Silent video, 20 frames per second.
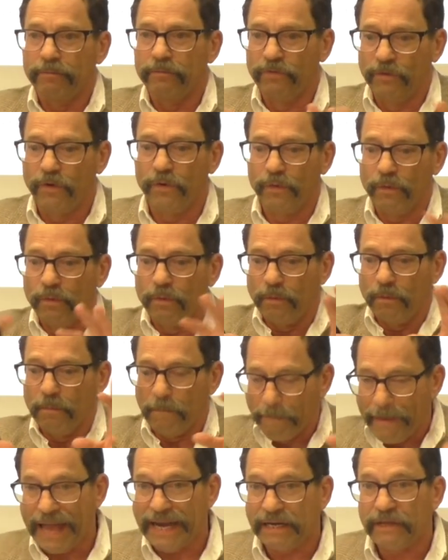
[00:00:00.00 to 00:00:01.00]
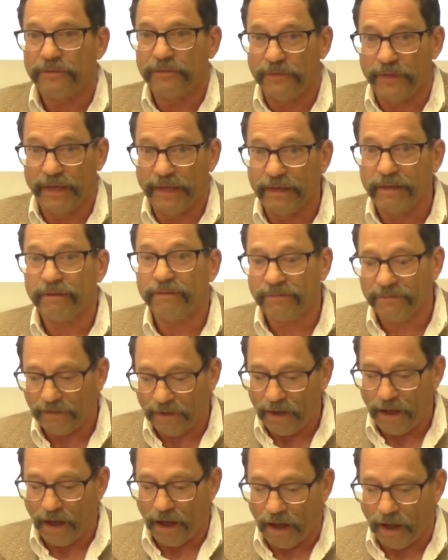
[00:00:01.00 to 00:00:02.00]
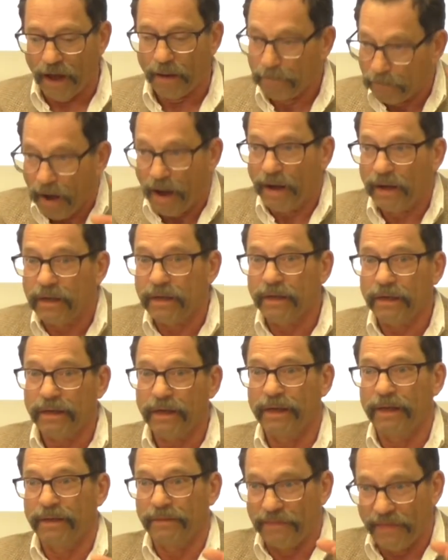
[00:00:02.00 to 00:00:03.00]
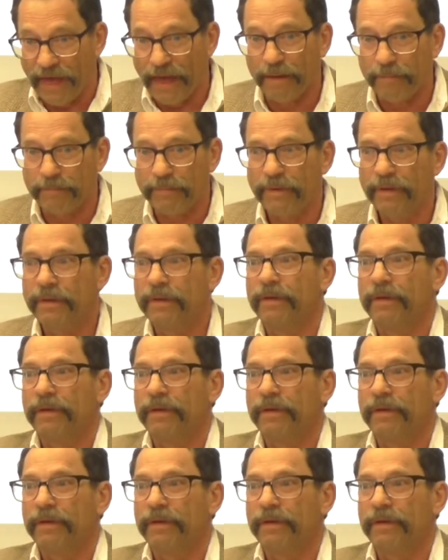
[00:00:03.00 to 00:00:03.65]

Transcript: do many things, among them